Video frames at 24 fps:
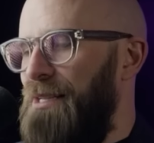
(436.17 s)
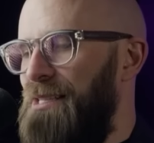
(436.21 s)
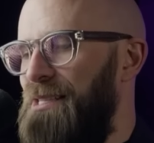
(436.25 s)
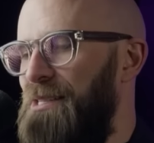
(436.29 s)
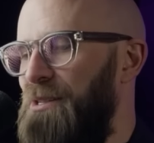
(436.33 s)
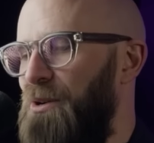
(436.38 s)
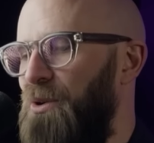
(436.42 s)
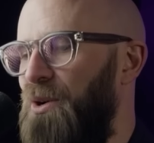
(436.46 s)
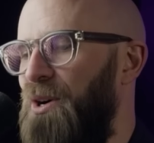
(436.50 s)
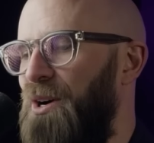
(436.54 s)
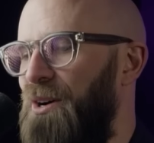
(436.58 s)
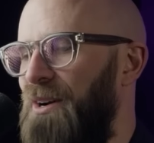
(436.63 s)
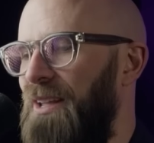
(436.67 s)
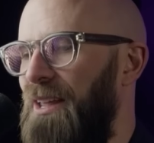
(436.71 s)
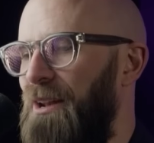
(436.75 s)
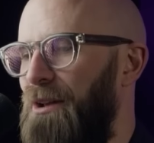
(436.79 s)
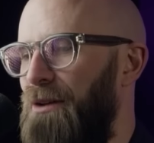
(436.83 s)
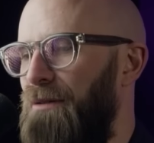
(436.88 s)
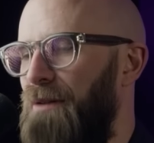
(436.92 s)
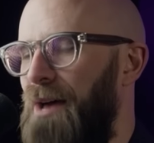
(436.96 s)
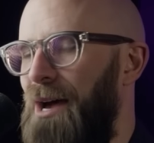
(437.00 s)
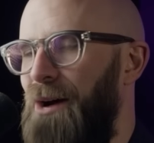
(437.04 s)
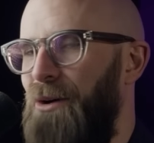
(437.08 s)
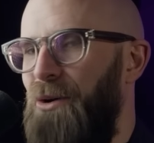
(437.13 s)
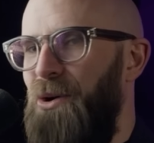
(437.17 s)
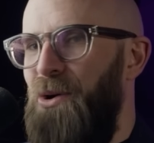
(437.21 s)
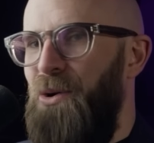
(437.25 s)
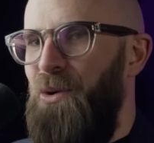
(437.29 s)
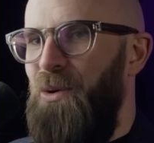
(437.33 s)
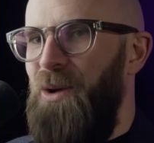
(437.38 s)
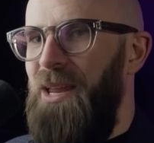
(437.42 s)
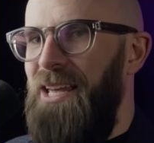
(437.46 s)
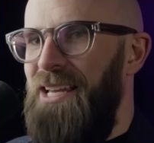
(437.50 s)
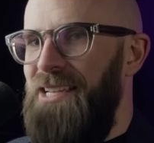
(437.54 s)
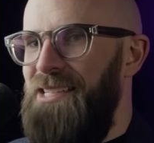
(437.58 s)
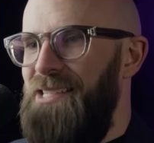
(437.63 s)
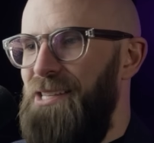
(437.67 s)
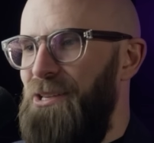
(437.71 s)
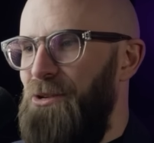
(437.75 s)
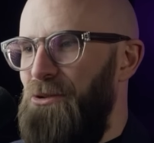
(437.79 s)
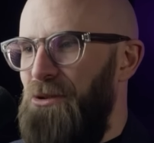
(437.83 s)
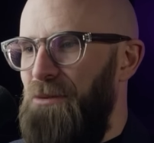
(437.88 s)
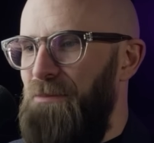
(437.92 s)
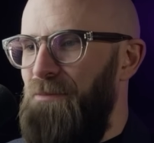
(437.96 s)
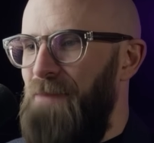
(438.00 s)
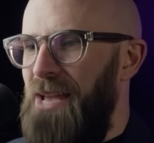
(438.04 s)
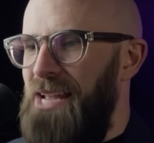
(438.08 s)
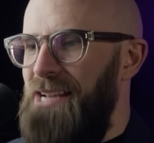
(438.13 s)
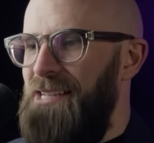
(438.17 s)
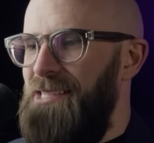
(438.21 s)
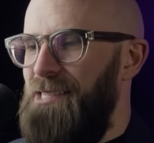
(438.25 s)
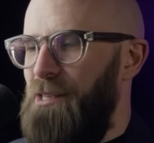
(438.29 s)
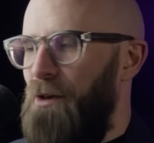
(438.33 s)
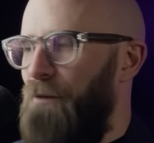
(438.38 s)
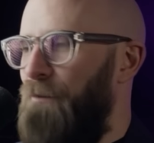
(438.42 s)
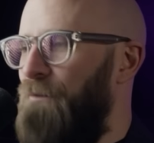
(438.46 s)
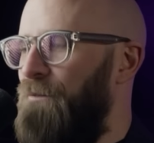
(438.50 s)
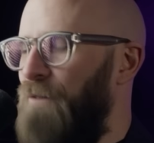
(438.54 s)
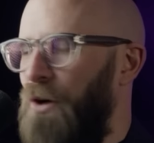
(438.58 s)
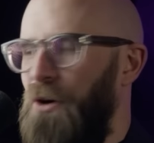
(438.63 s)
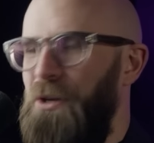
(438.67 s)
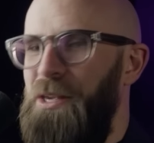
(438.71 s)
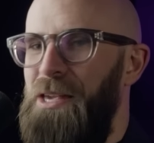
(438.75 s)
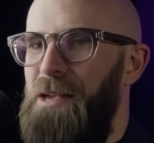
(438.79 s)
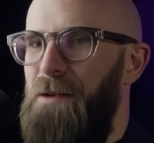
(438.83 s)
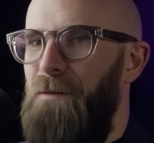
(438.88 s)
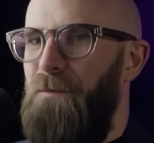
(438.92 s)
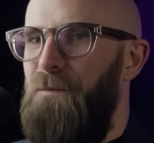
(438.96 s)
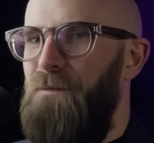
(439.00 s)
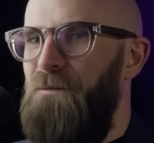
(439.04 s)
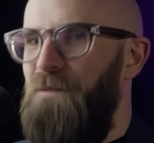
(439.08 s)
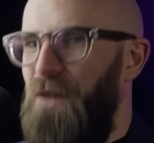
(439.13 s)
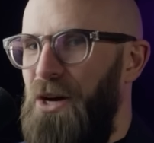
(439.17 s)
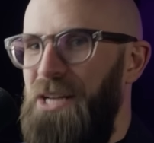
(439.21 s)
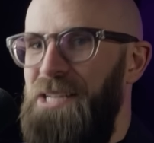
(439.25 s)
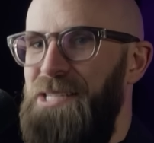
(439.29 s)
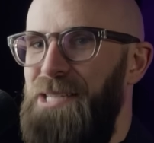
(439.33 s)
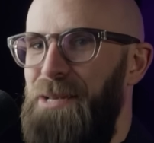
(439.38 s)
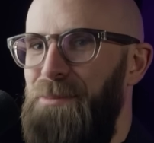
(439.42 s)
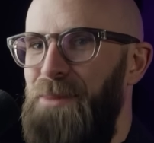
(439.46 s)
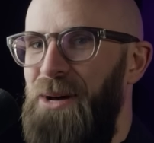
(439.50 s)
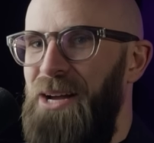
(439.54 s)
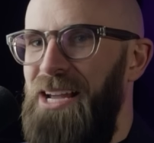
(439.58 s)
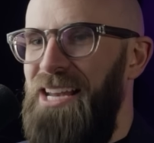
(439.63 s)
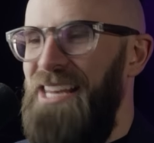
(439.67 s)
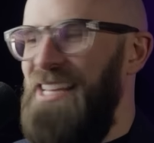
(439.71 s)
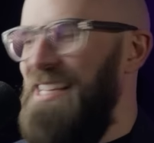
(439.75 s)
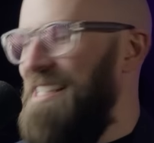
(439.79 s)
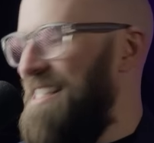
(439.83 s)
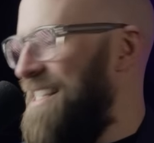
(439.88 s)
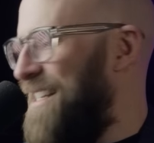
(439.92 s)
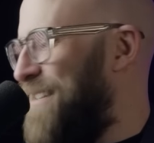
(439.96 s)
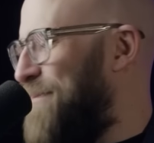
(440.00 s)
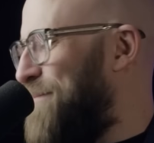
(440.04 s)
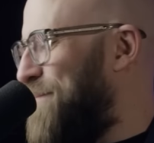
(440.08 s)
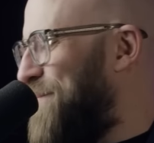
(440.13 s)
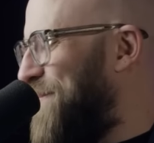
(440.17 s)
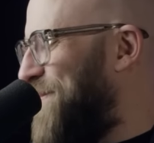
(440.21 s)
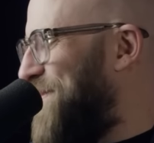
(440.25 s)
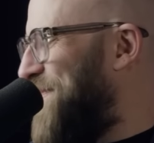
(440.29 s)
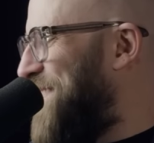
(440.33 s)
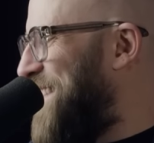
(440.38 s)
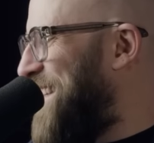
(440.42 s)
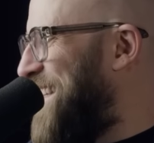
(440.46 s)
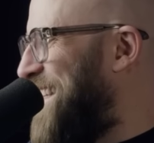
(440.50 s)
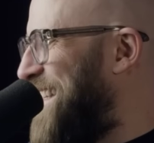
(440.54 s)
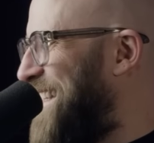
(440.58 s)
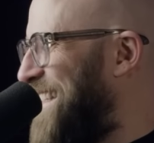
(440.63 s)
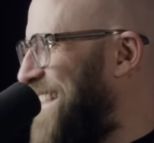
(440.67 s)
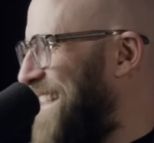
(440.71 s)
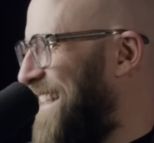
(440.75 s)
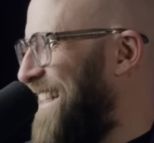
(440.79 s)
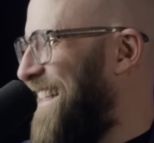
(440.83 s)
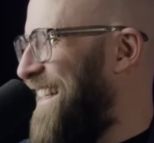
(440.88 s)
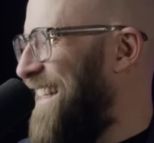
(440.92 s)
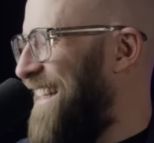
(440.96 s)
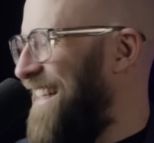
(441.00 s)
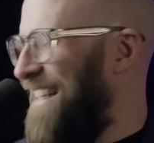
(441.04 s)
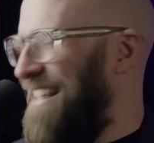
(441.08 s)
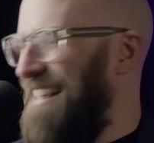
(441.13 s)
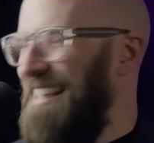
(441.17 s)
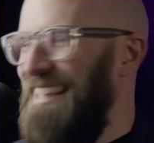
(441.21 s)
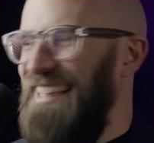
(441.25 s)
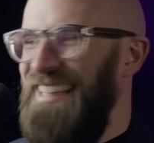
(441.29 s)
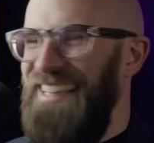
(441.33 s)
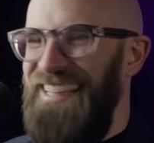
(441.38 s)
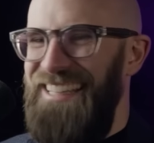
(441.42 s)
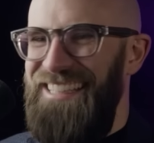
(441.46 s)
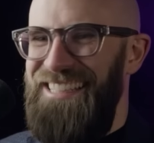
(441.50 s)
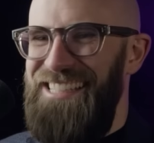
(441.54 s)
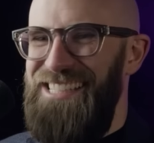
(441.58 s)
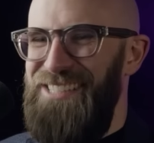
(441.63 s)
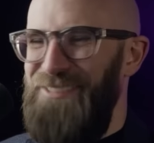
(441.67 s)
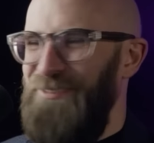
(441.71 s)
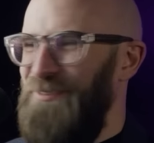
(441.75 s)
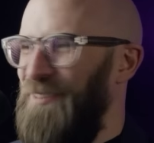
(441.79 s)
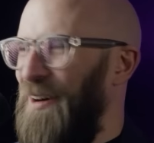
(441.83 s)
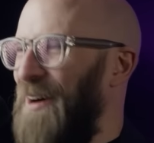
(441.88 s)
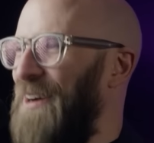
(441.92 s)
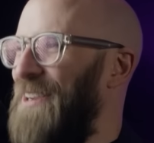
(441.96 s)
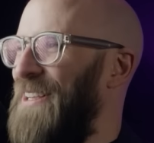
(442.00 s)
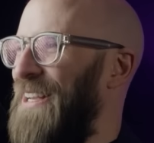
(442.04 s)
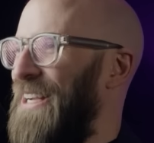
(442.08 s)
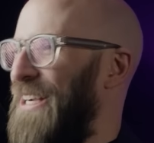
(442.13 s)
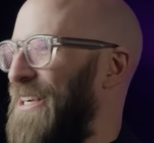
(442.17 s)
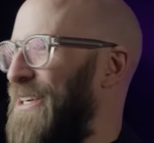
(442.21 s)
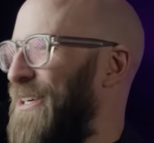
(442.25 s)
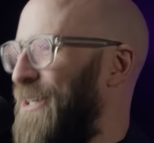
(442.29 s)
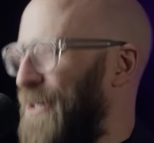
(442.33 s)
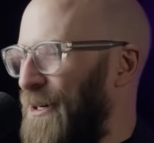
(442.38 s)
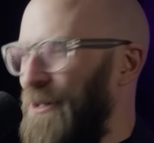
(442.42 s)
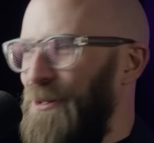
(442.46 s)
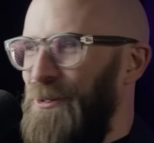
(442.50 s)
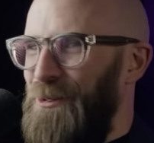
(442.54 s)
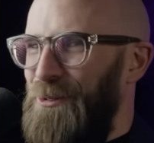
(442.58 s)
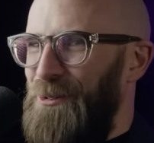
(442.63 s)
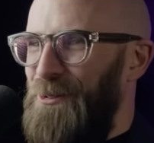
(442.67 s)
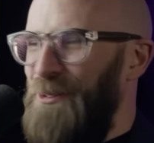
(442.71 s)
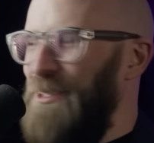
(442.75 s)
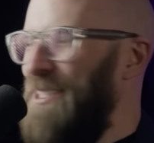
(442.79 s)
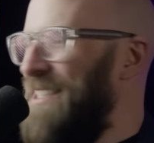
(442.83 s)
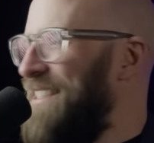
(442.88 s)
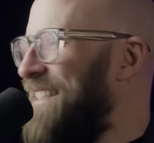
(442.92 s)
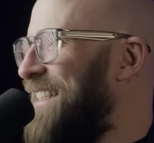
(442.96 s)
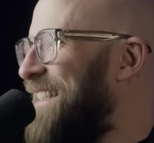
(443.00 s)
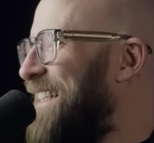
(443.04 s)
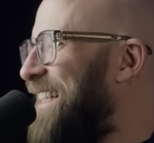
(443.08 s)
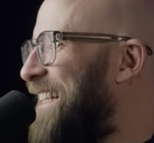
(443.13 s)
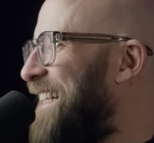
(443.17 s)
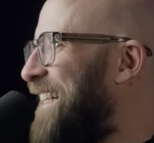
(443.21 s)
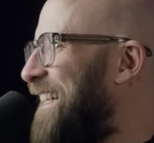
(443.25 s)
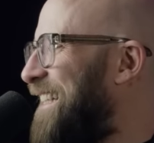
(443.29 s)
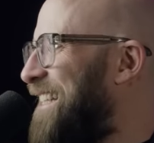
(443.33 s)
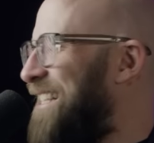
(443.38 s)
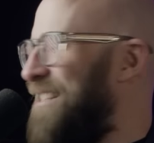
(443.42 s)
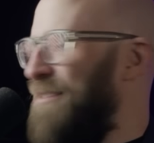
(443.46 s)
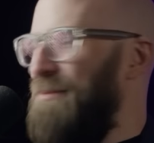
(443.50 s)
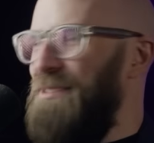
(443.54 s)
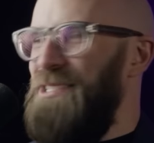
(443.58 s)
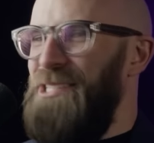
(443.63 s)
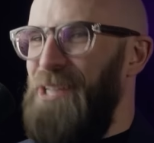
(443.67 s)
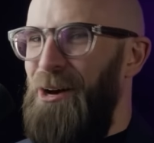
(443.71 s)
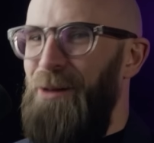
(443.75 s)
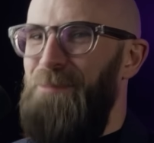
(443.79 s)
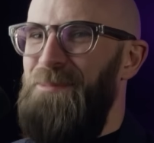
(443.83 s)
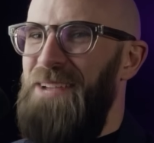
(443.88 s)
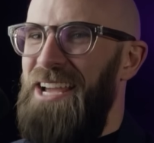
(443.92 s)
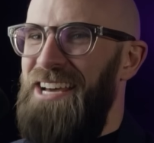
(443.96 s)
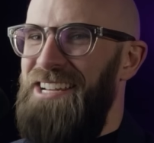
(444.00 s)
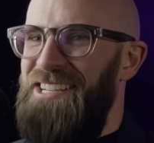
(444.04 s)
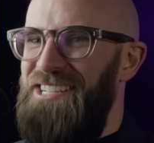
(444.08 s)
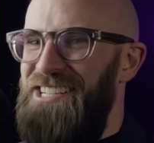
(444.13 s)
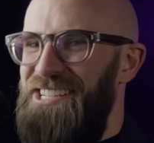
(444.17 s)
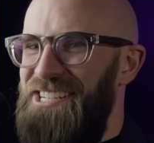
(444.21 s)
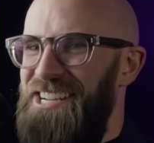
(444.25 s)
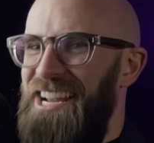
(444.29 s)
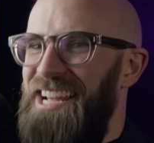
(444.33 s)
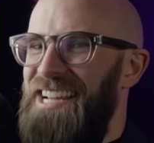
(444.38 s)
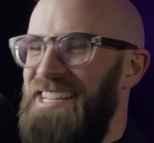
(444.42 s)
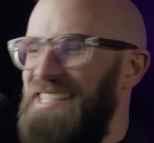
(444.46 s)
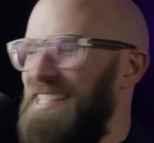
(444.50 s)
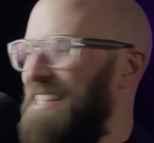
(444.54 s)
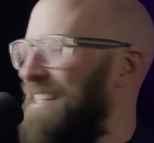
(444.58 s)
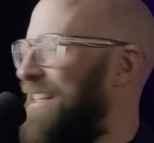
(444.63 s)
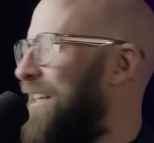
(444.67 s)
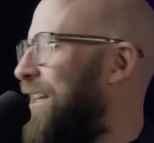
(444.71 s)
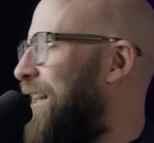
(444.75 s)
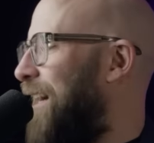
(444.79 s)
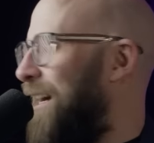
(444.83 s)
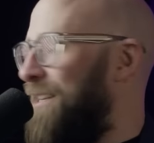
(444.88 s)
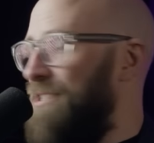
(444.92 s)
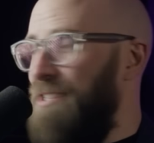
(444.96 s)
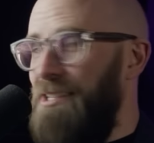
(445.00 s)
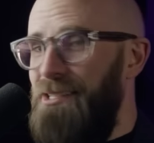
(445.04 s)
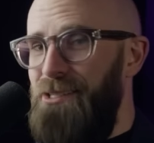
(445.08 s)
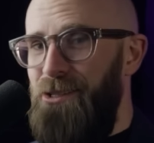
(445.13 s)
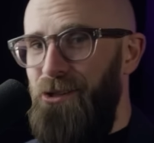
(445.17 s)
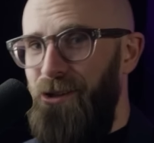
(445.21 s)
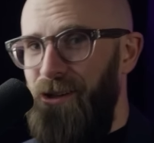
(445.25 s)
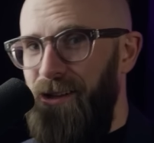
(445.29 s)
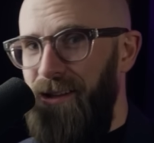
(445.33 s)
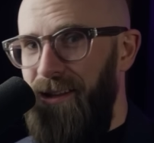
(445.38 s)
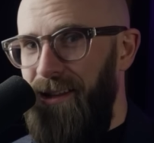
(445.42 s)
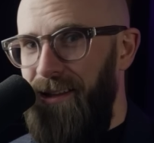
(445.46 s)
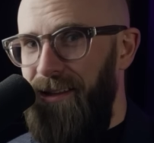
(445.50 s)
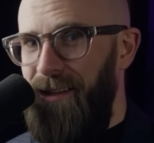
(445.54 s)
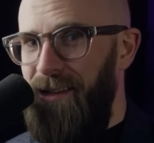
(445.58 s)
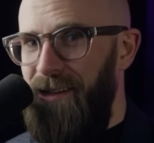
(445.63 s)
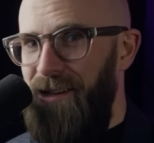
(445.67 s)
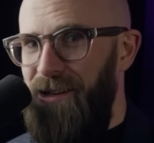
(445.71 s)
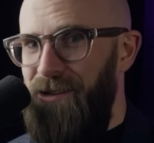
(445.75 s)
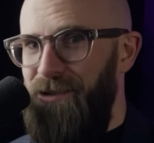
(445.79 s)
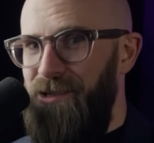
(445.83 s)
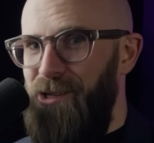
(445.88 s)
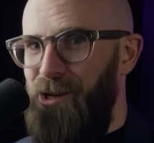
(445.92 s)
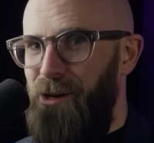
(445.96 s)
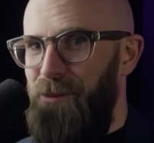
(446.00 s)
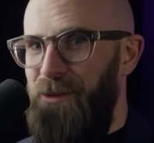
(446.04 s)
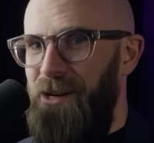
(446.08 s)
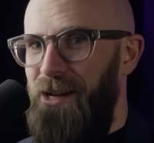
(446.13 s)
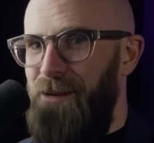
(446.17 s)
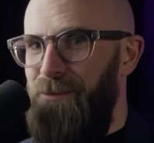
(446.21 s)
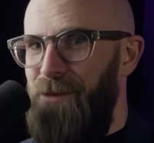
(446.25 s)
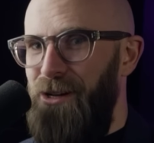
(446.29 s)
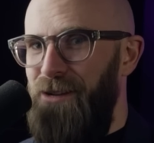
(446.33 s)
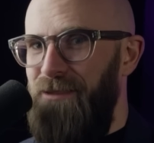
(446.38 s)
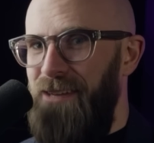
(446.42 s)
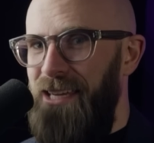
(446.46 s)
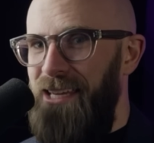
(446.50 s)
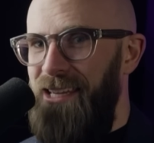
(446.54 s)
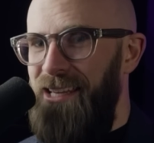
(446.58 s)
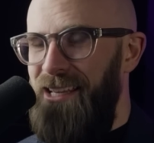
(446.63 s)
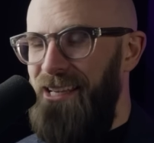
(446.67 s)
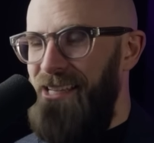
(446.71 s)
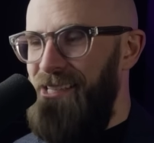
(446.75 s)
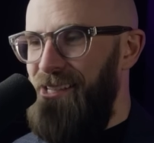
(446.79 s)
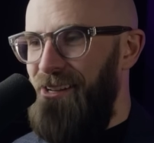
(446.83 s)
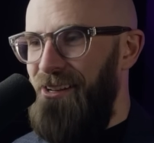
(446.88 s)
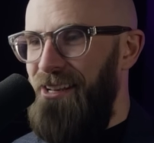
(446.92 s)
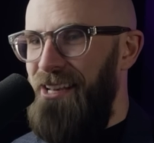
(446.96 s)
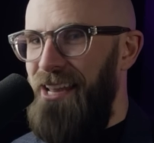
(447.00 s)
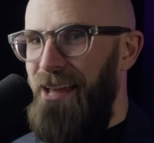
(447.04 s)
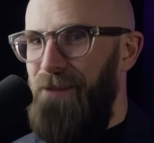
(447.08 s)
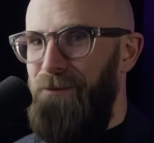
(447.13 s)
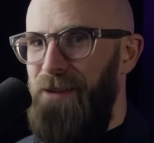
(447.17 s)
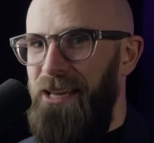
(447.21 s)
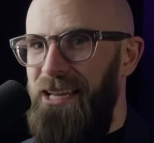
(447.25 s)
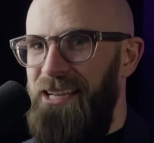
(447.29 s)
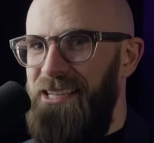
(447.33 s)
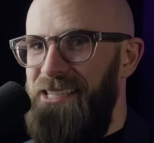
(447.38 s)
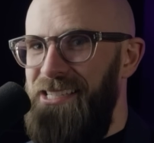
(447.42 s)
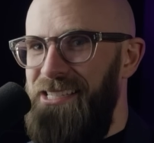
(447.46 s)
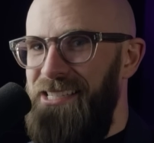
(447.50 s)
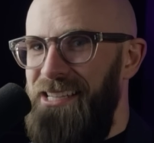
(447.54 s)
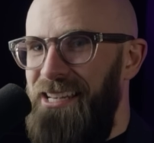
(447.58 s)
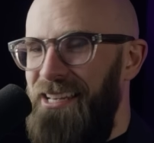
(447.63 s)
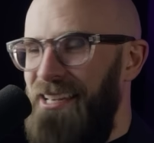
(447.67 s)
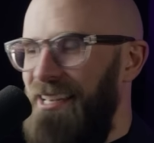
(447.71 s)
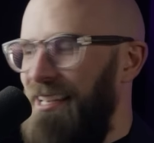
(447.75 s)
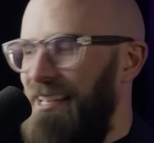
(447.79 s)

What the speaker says: I still can't get over how cool it is that your mate's a fighter pilot. It's f***ing cool. Some Top Gun. I just saw that the new Top Gun movie is on Netflix.